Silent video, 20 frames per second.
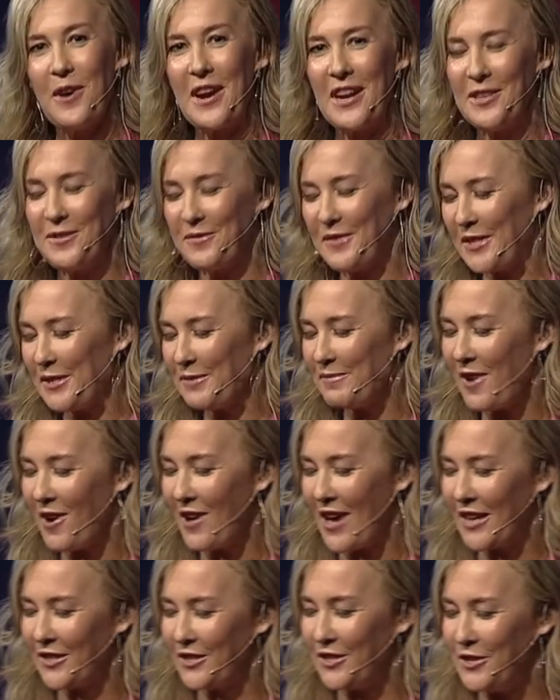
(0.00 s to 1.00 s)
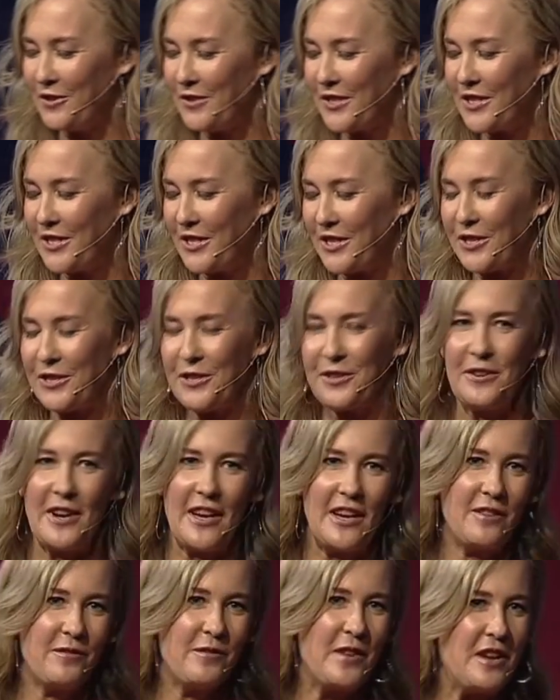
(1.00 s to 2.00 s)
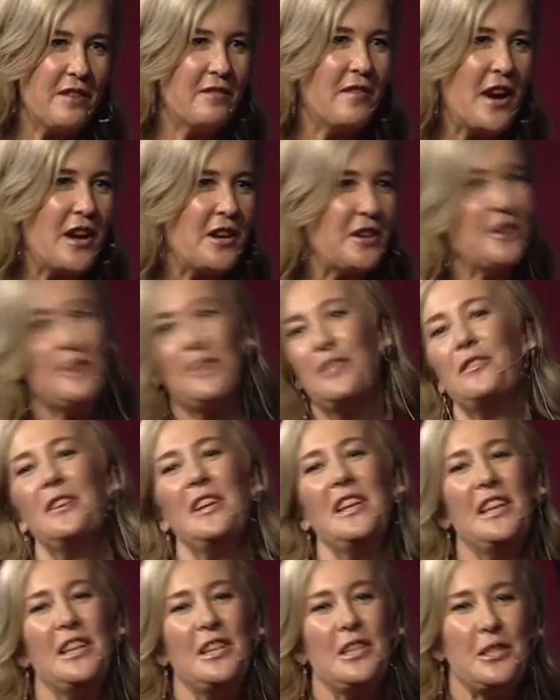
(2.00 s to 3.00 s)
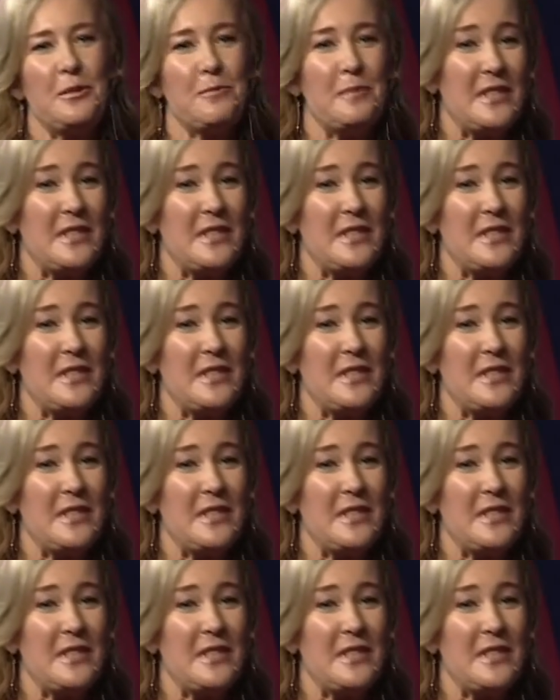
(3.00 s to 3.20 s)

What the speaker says: what is one small act you can do? And we invite you to